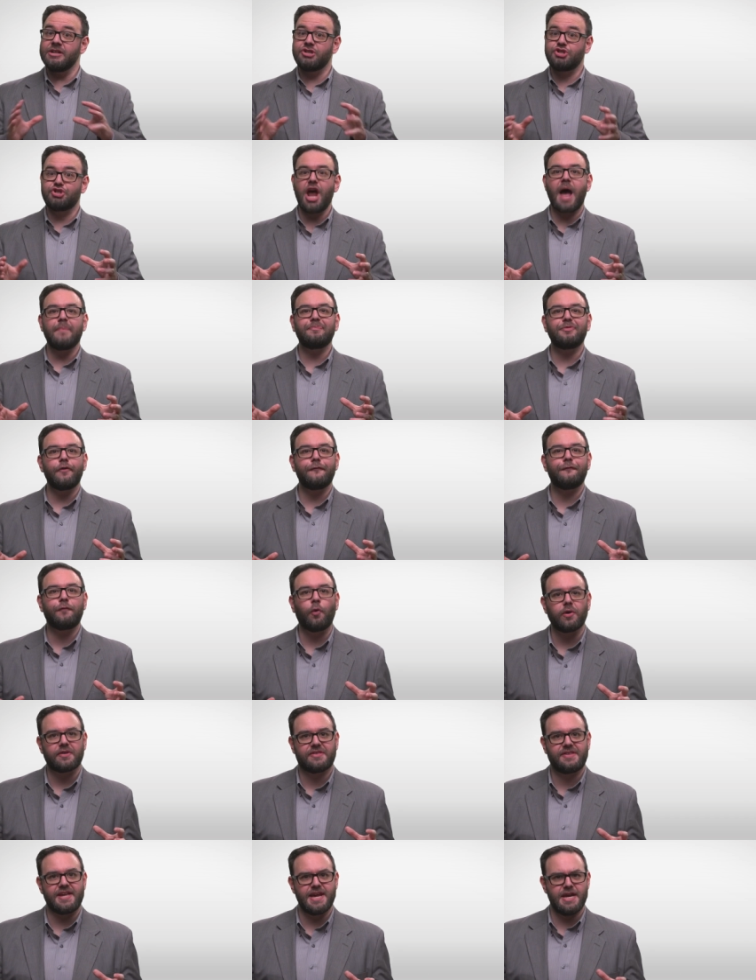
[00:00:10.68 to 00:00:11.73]
In chapter
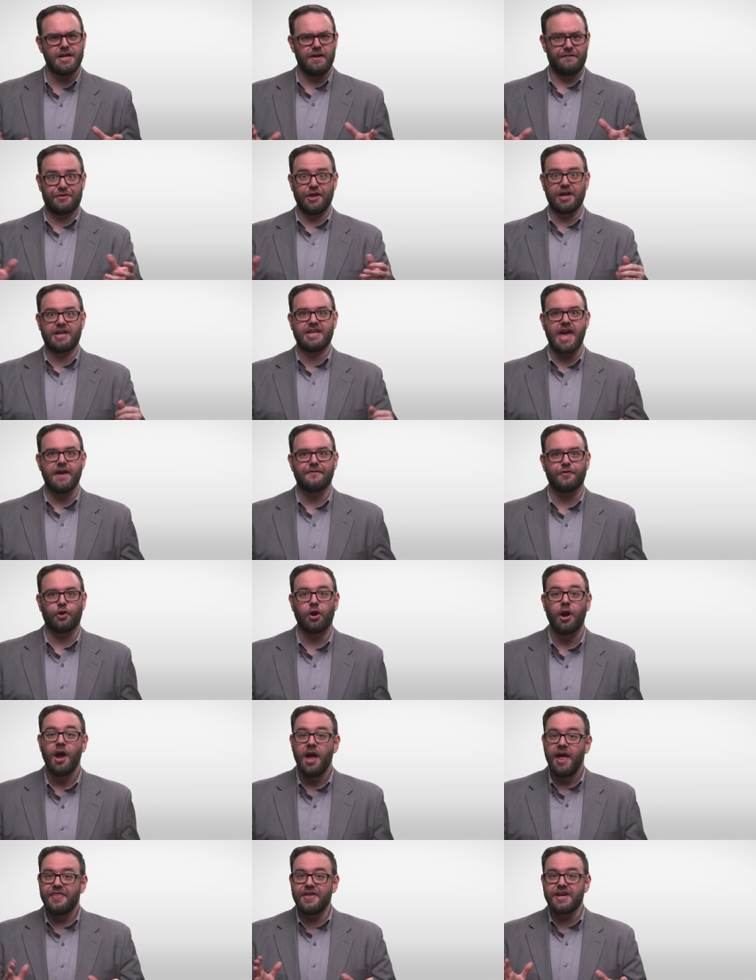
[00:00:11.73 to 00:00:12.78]
14 of The Giver,
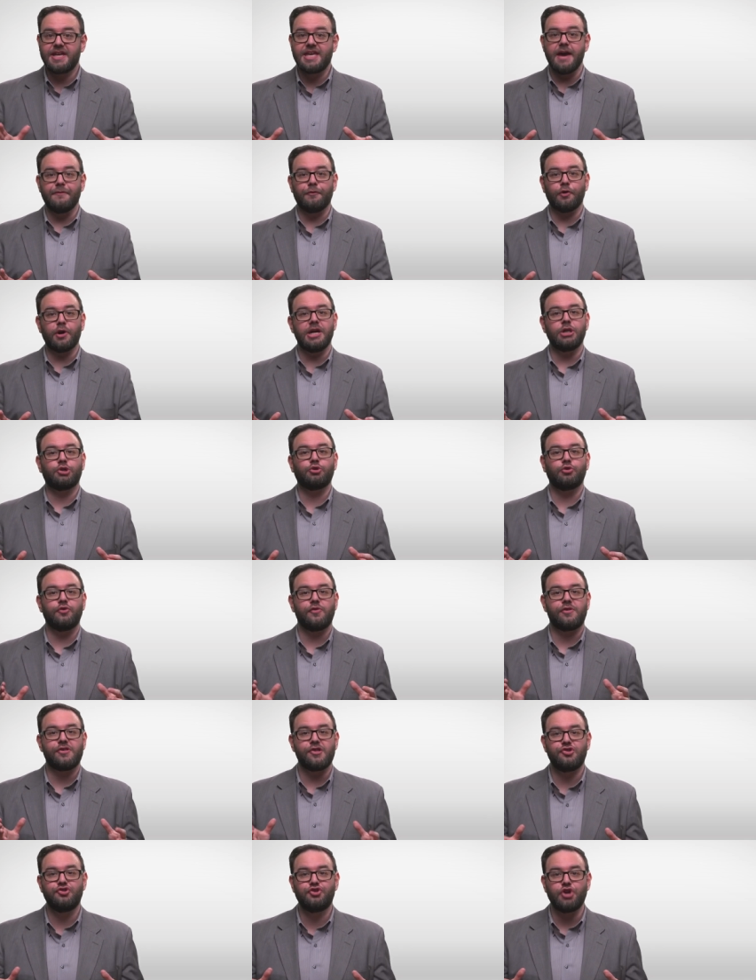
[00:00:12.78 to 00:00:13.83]
The Giver
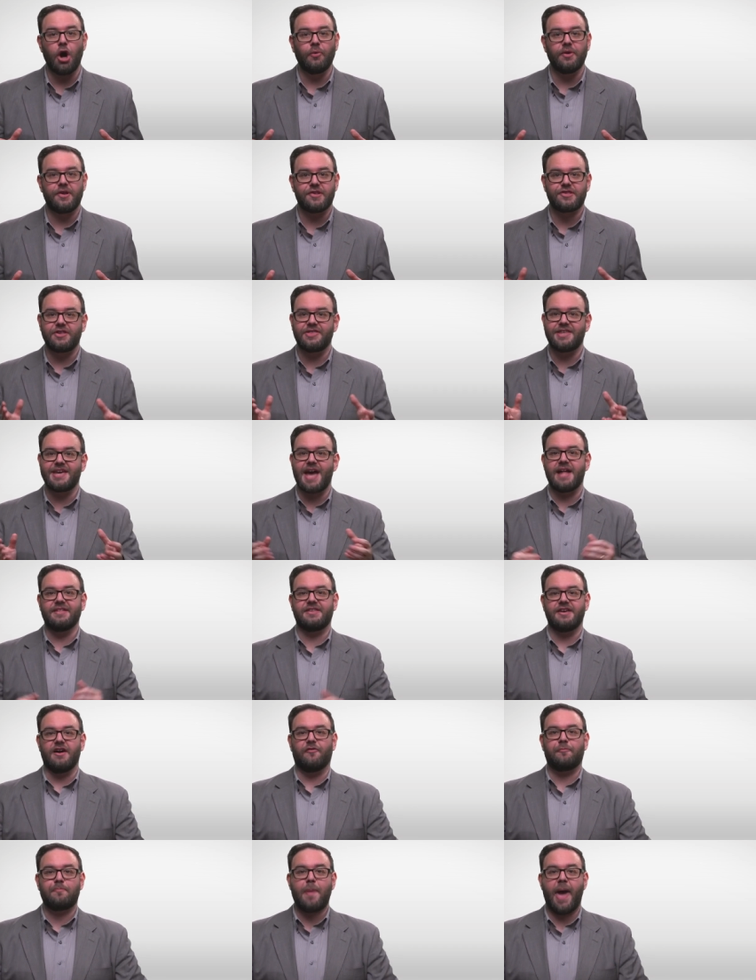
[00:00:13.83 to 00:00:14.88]
introduces Jonas to the
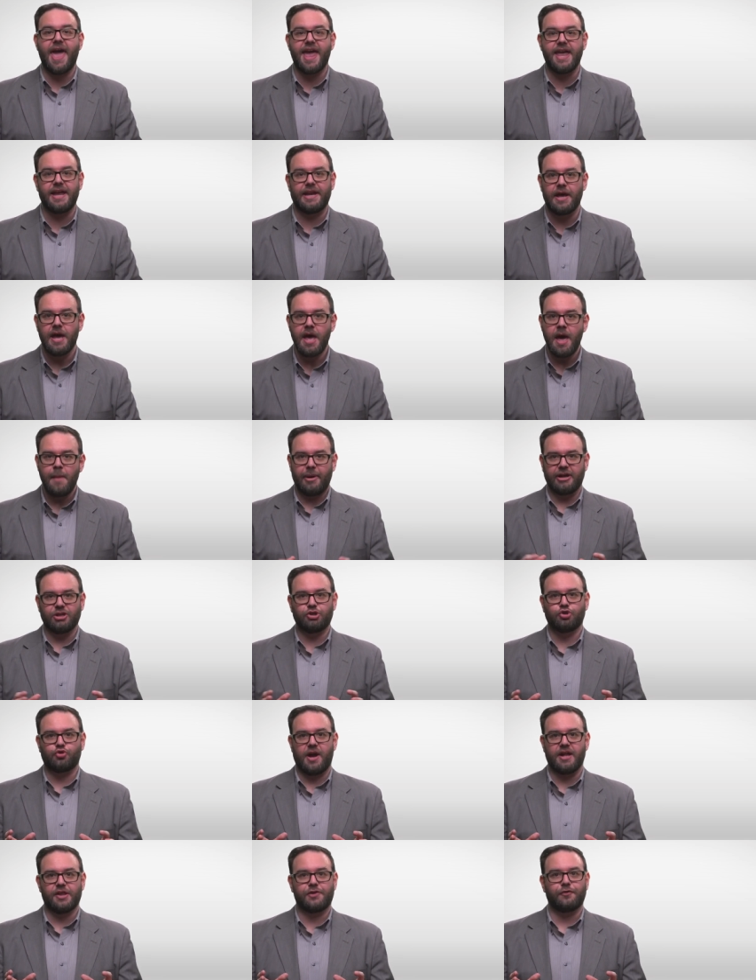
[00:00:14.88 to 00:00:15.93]
idea of pain by
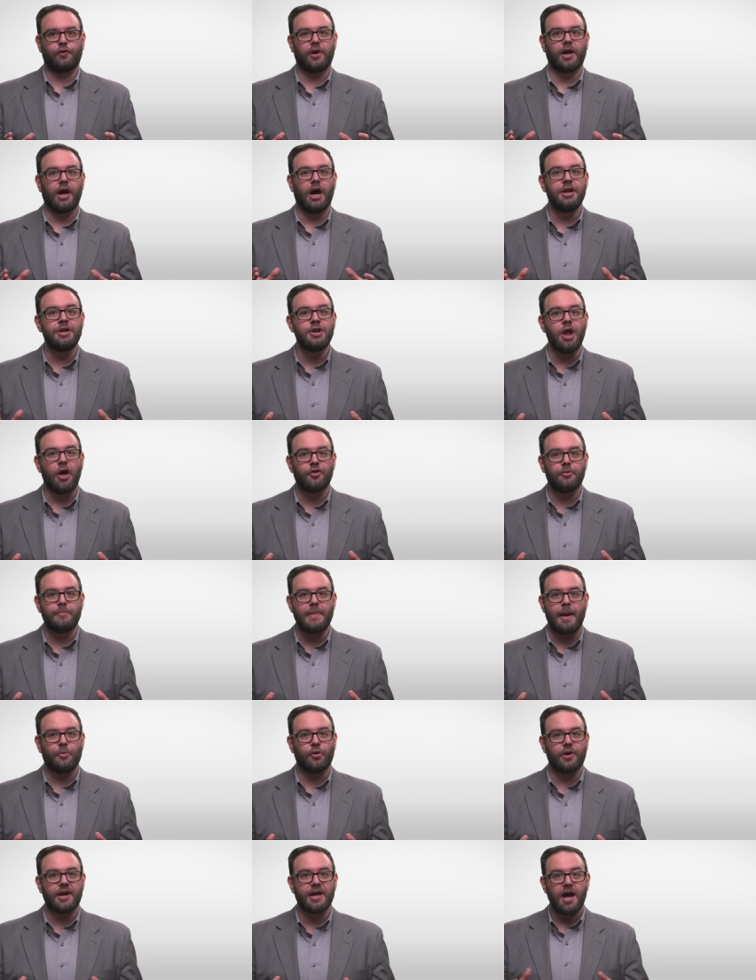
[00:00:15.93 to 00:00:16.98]
transferring another
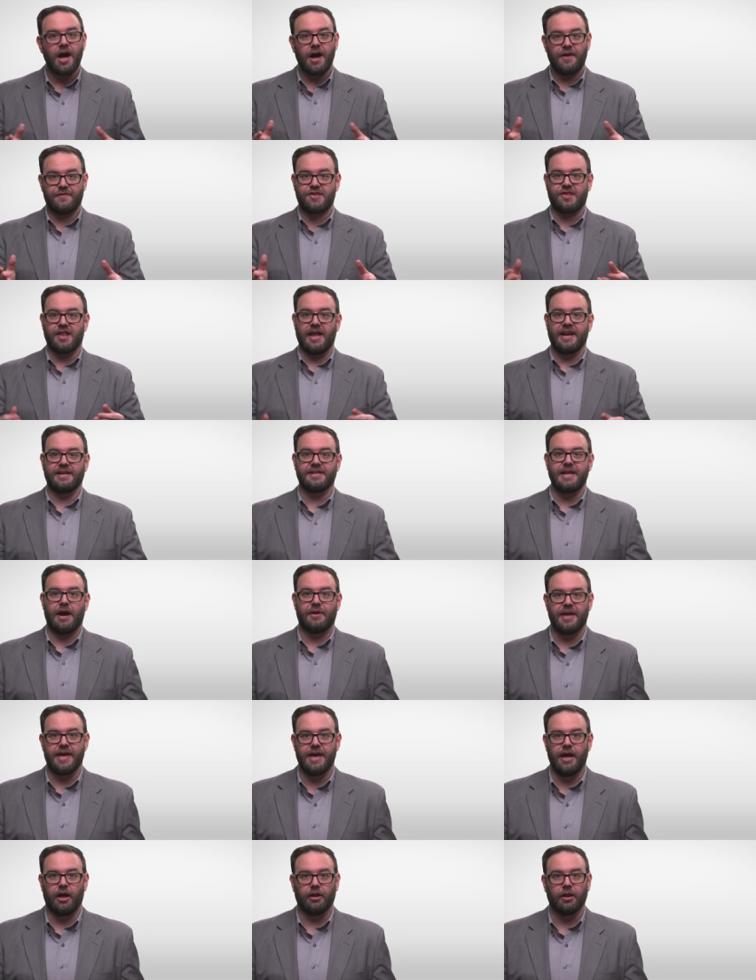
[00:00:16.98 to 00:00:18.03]
memory of sledding down a
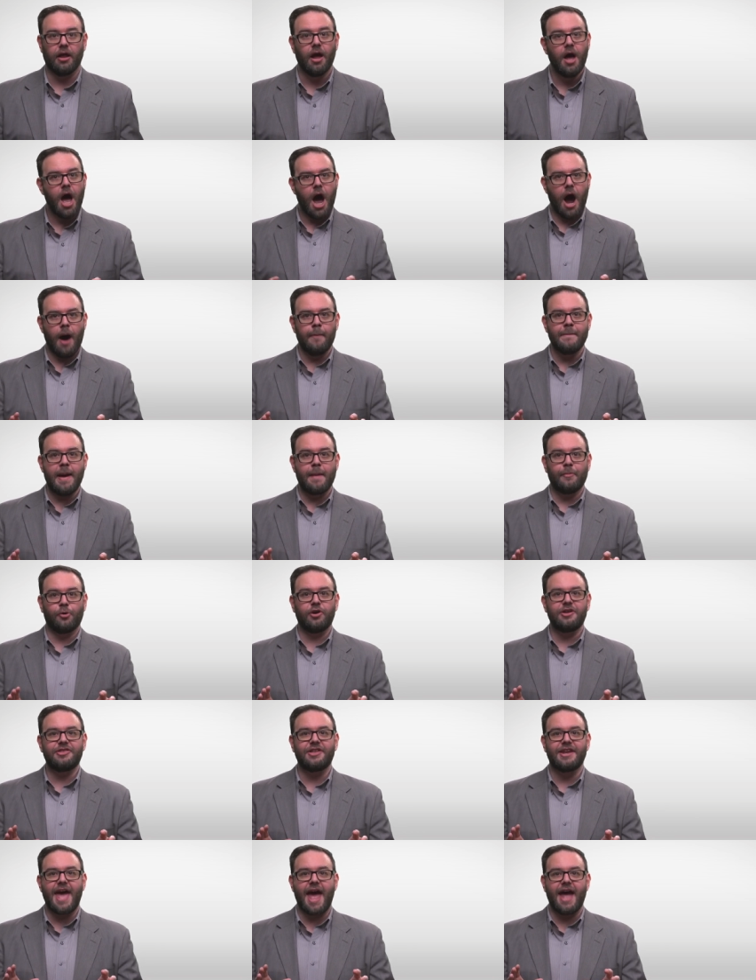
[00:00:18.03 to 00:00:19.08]
hill, a memory
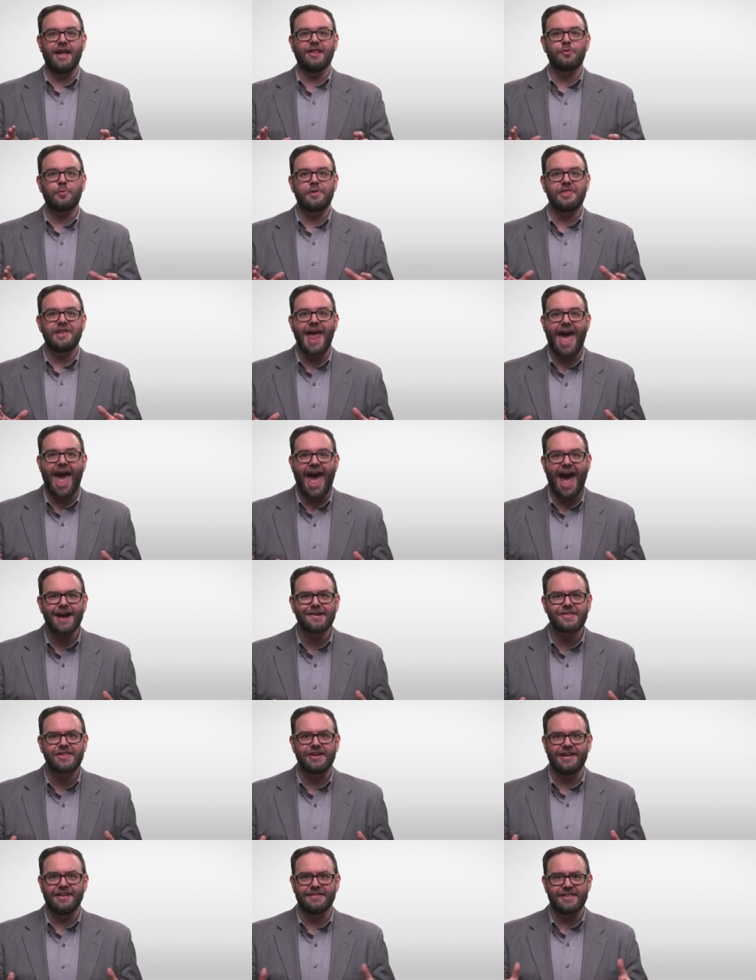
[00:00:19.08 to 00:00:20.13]
that ends with an
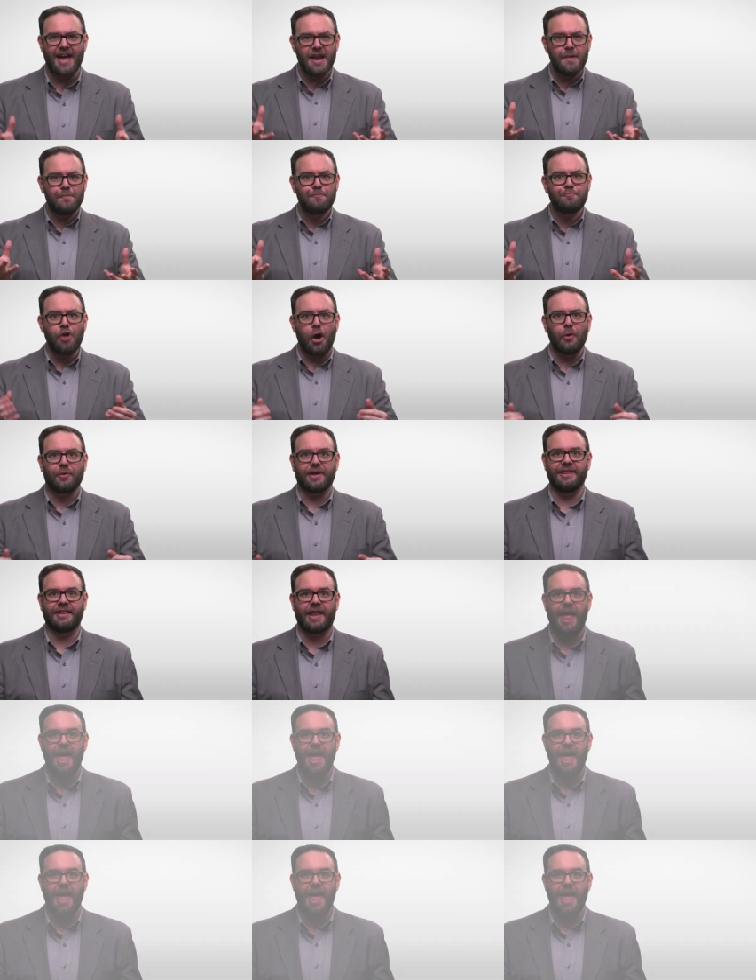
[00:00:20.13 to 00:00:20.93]
accident and a broken